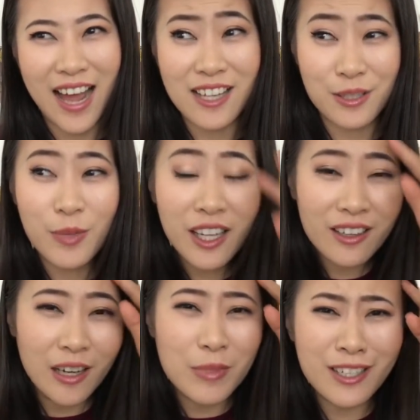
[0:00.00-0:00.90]
last
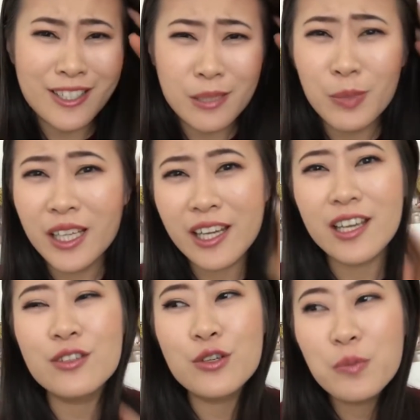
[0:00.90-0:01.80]
month. I'm gonna split
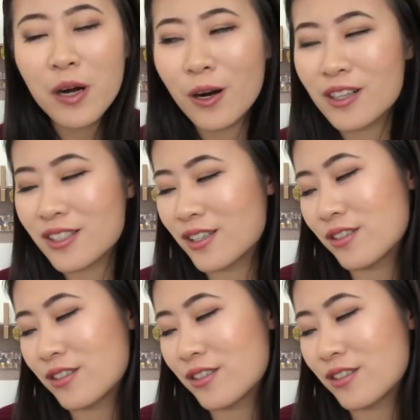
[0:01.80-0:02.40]
it in two parts.